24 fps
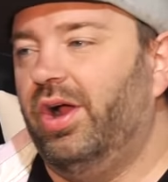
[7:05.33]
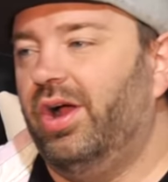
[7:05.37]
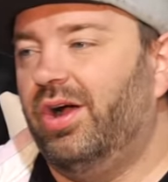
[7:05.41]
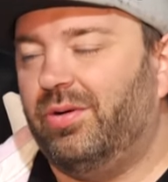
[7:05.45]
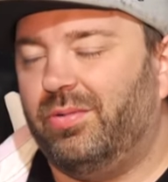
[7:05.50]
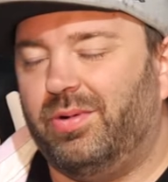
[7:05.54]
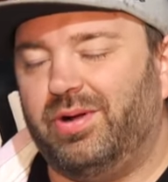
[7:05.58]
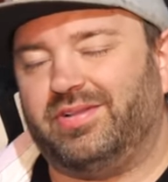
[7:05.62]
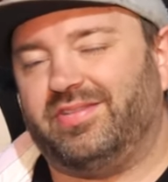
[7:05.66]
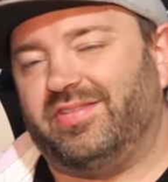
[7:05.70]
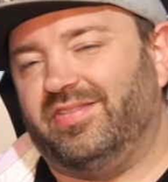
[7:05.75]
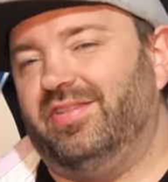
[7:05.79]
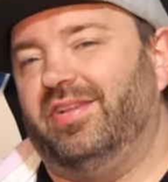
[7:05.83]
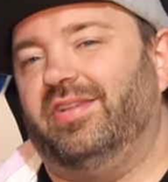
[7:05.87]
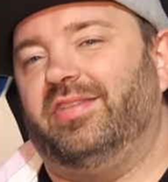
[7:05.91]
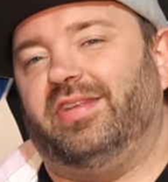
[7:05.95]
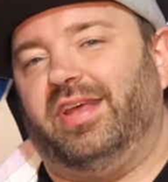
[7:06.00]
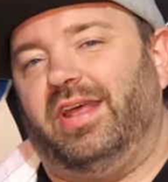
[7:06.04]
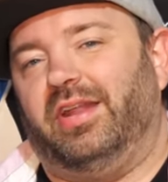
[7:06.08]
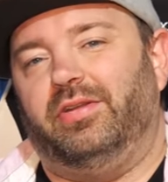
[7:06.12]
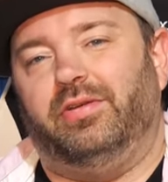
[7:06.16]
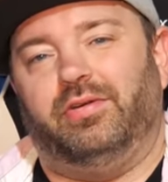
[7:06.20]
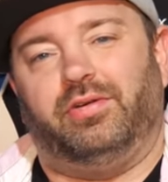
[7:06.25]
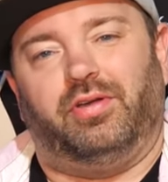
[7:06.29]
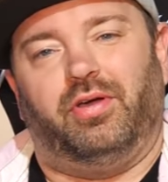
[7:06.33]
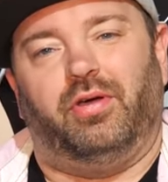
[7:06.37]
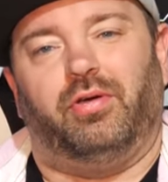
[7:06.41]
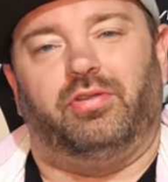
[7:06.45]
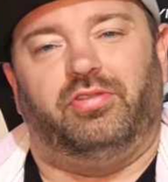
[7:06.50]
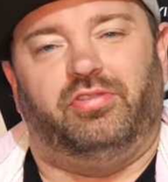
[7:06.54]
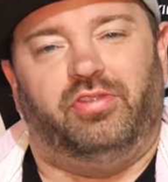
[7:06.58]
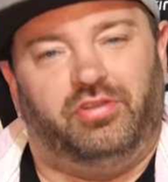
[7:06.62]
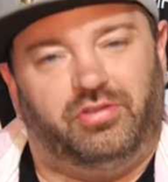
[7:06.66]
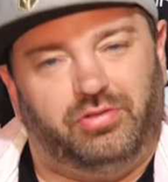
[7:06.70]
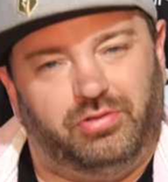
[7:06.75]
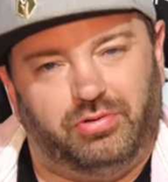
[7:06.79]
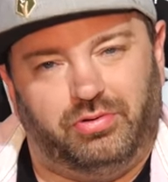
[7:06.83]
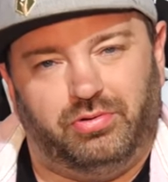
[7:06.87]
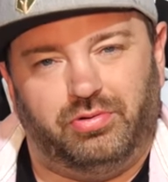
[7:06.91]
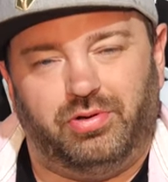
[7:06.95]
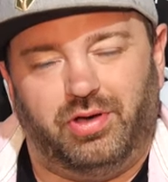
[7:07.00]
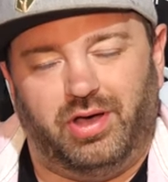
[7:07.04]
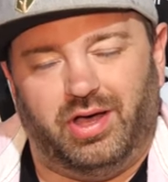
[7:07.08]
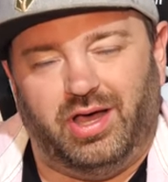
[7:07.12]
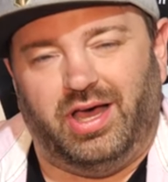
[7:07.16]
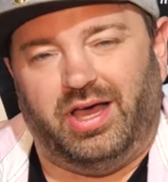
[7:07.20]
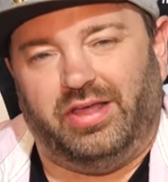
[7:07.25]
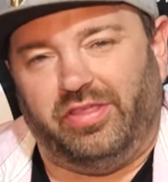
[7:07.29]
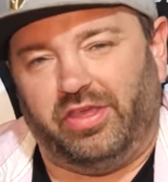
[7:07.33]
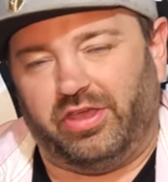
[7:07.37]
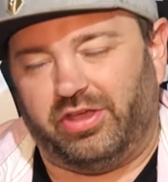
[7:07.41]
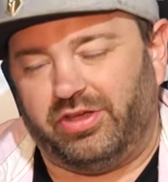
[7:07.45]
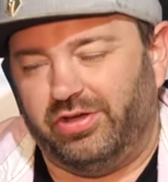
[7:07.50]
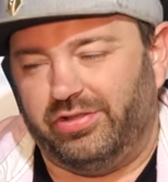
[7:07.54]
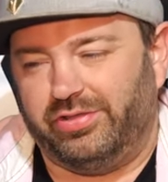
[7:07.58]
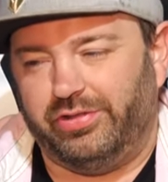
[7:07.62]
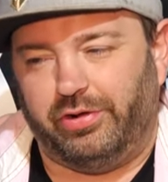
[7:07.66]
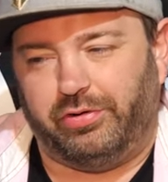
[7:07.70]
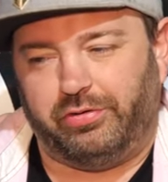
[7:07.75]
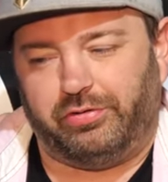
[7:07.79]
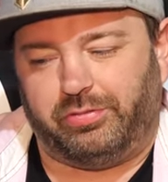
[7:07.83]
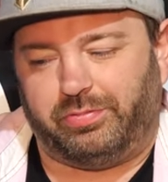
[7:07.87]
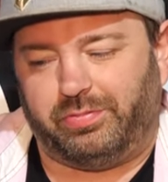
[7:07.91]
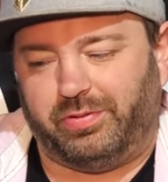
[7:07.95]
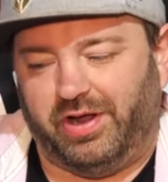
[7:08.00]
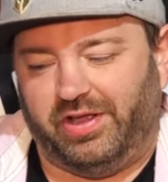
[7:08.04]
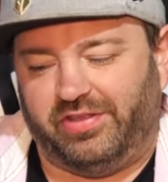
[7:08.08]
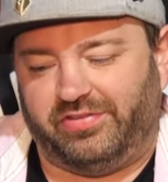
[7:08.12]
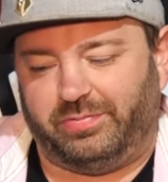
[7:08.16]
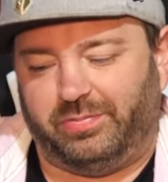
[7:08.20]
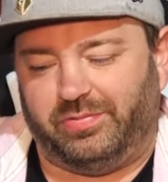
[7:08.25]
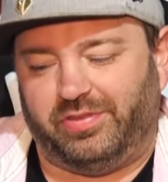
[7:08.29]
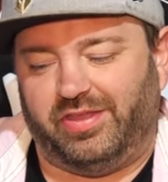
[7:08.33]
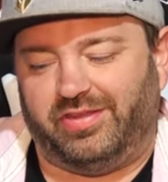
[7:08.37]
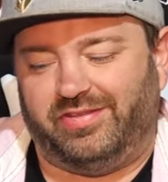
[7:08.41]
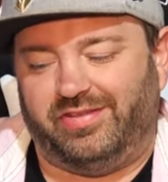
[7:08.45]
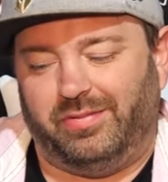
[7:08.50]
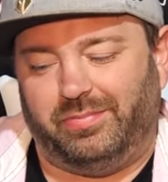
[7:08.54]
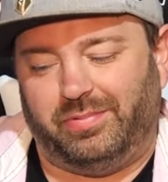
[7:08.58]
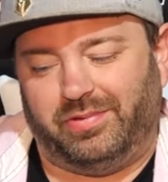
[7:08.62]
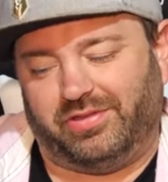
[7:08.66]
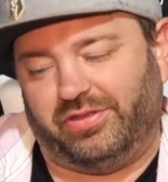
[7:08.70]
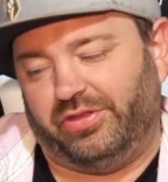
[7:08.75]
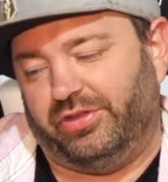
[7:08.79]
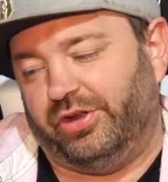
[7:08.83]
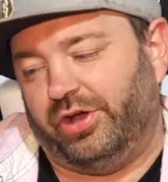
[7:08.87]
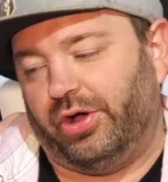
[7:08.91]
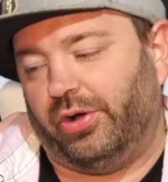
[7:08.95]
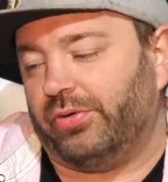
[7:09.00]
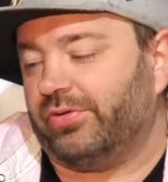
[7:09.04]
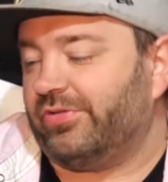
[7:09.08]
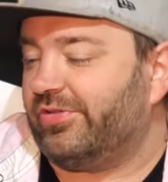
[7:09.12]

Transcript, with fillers: What's Nintendo going to do? Uh, they could lower the price, but they typically don't.